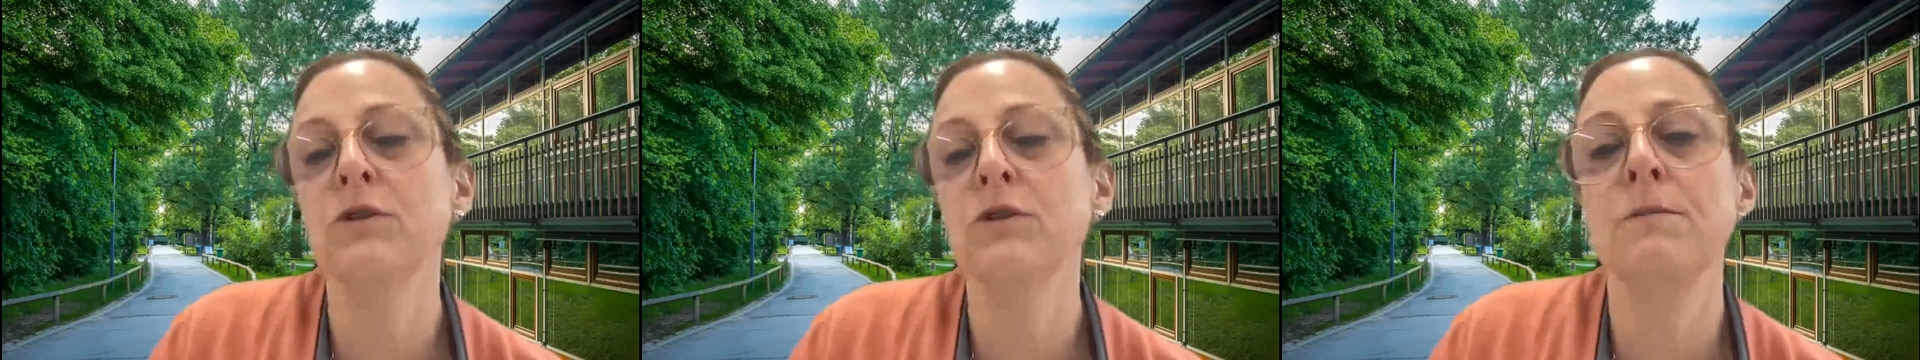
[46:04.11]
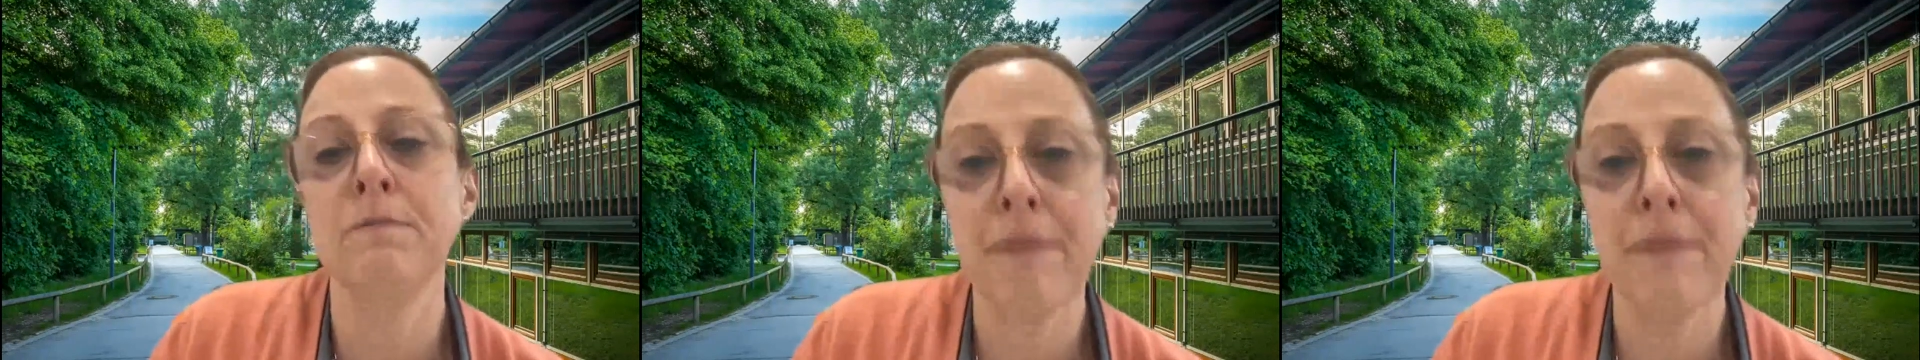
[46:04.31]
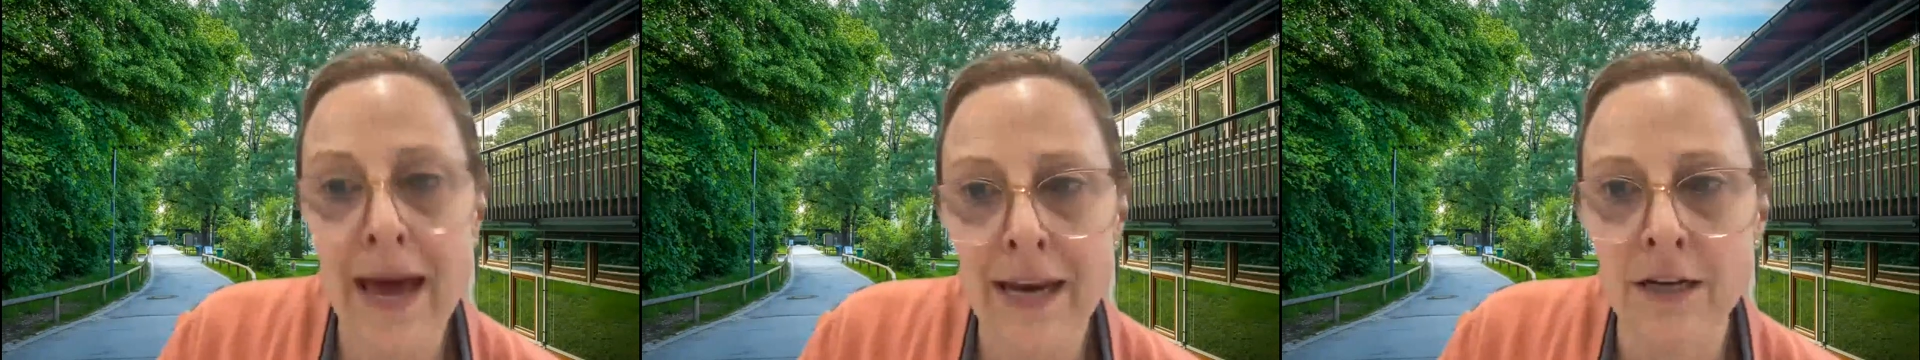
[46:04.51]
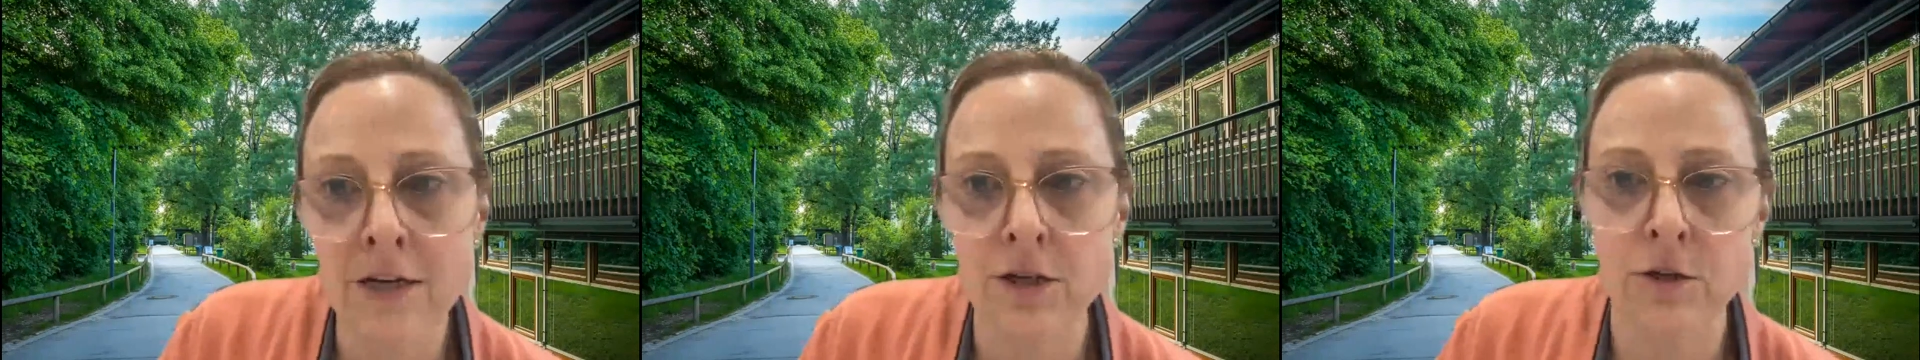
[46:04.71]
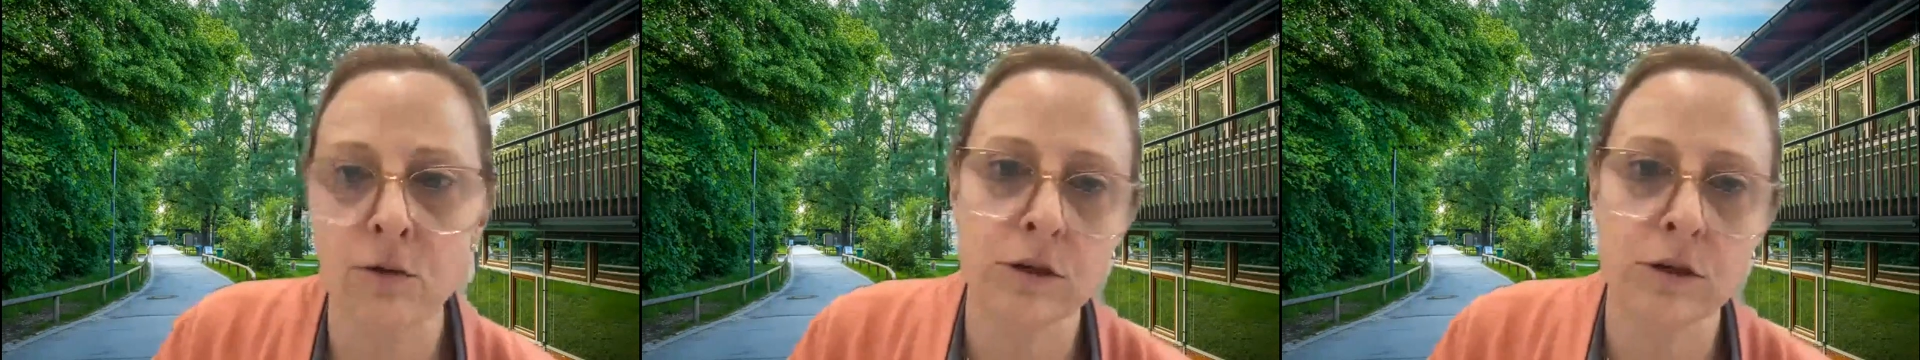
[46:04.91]
to
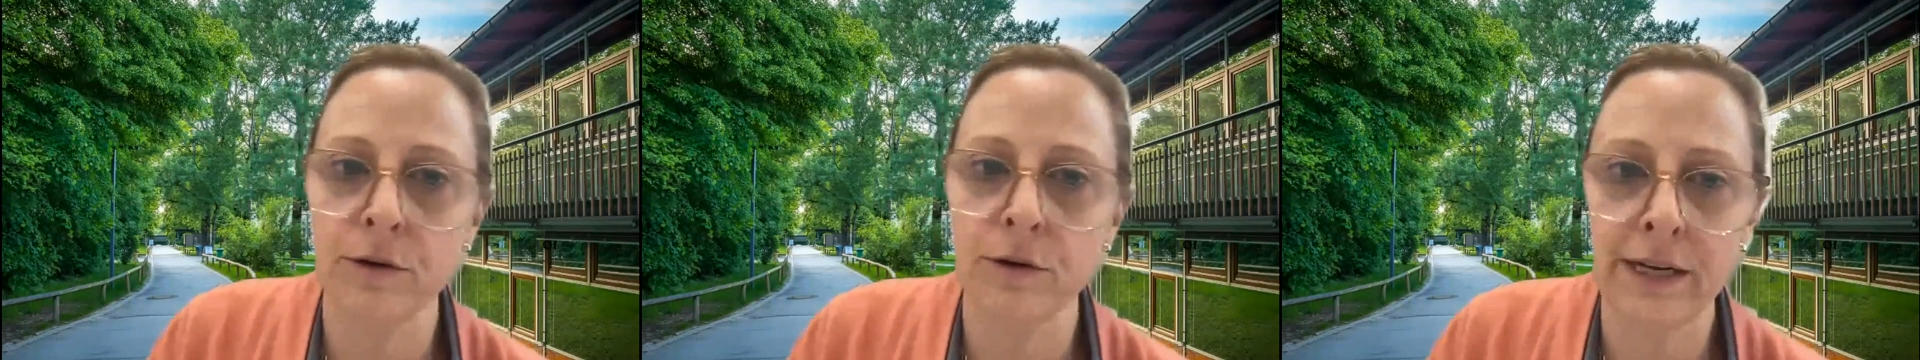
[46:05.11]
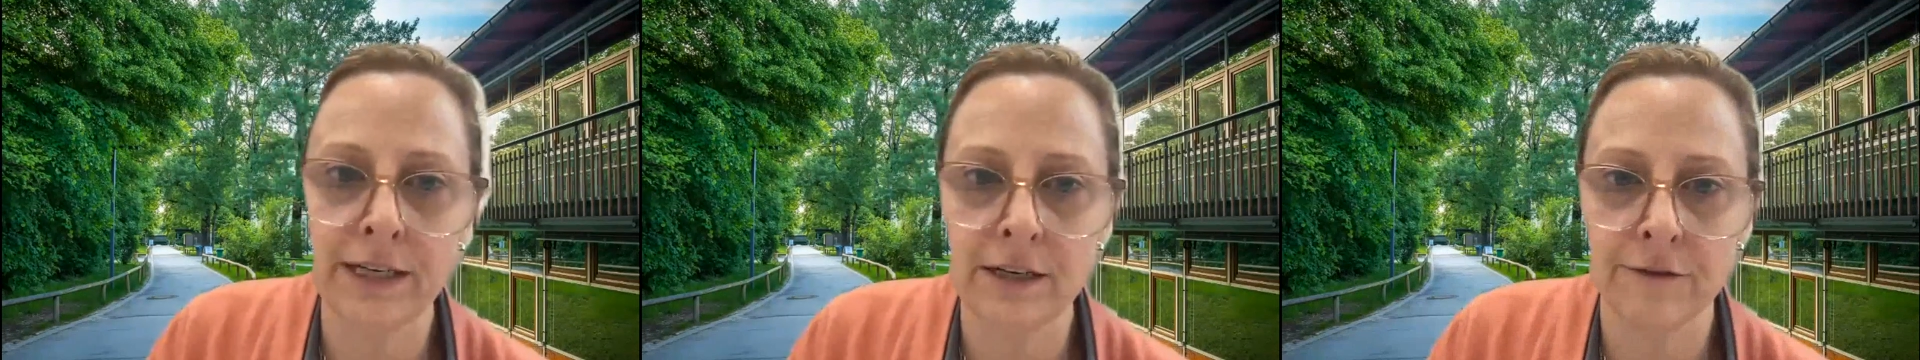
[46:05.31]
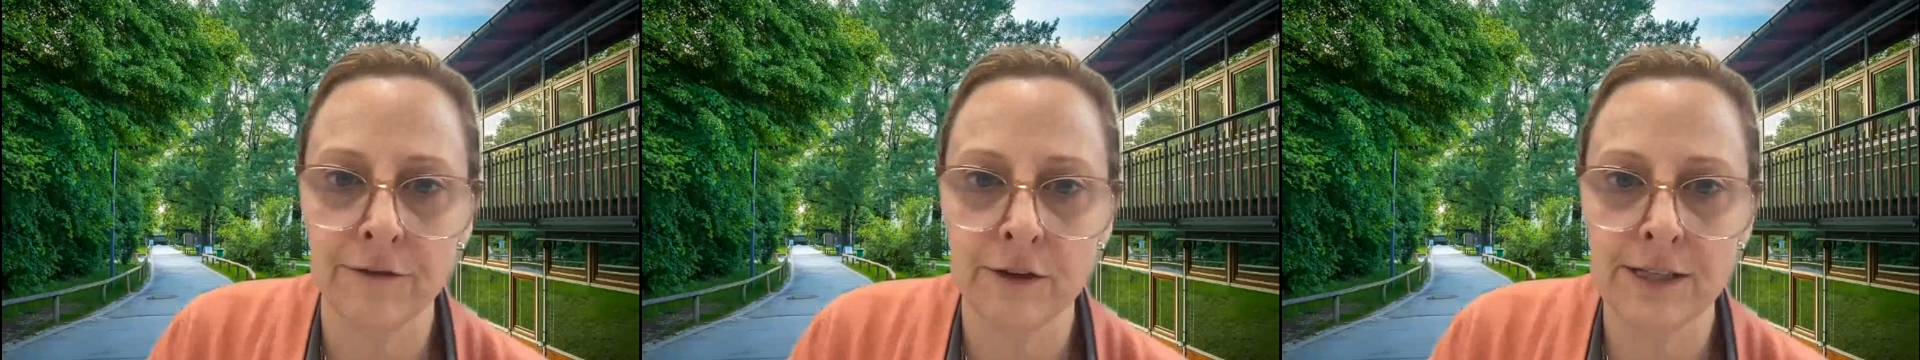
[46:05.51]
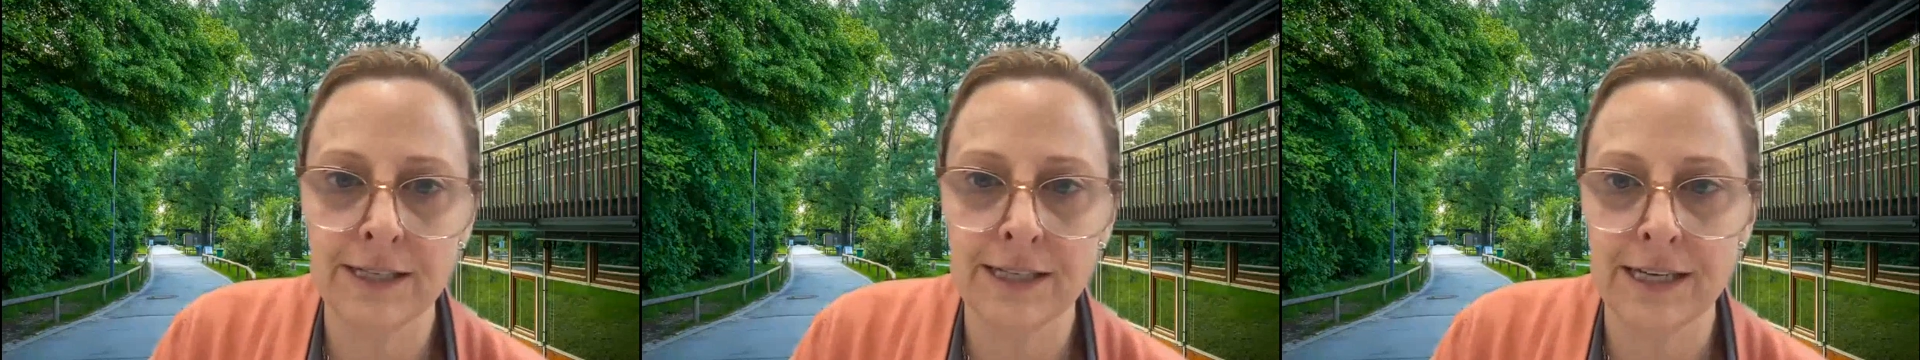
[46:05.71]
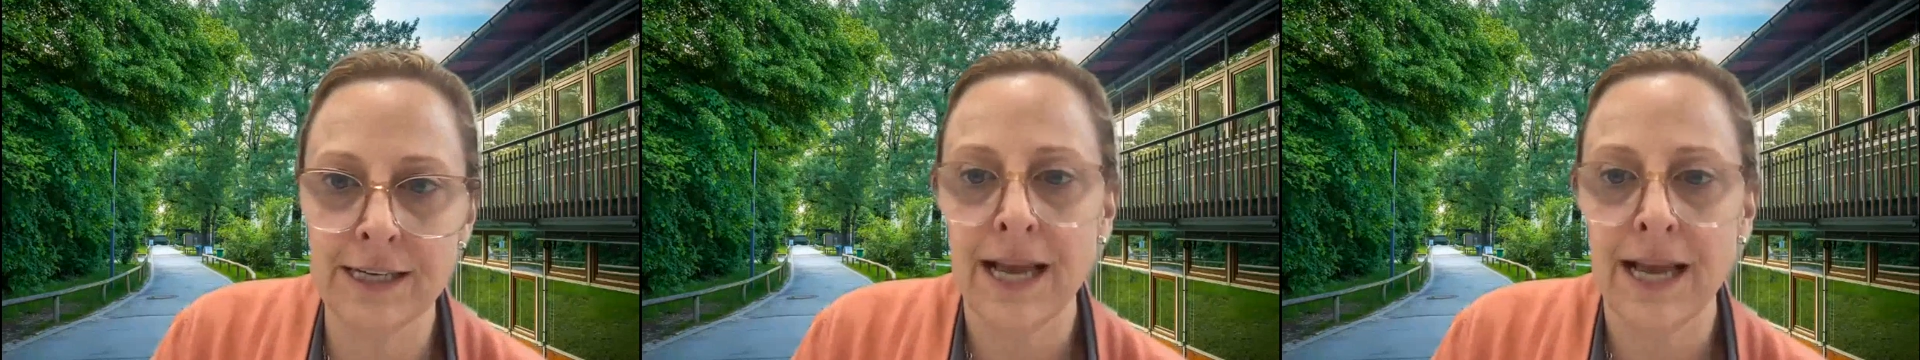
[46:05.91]
manage those learning
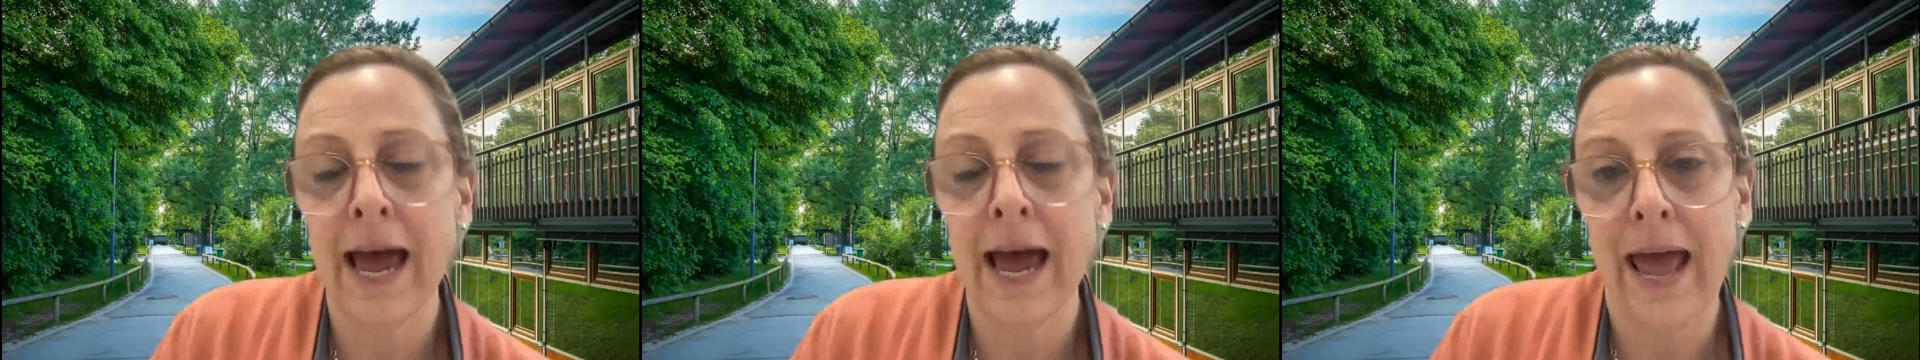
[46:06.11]
differences